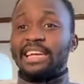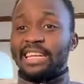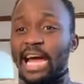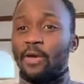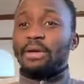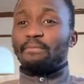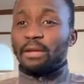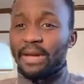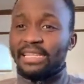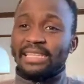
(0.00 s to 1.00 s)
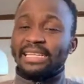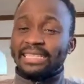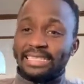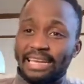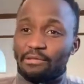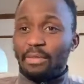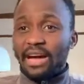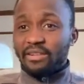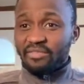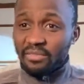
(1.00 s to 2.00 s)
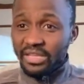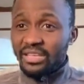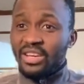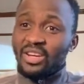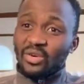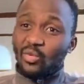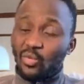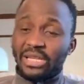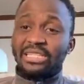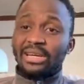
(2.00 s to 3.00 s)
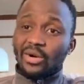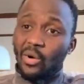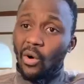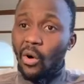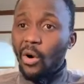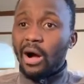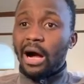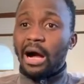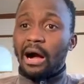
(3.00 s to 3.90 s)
now implementing the data part of me with the core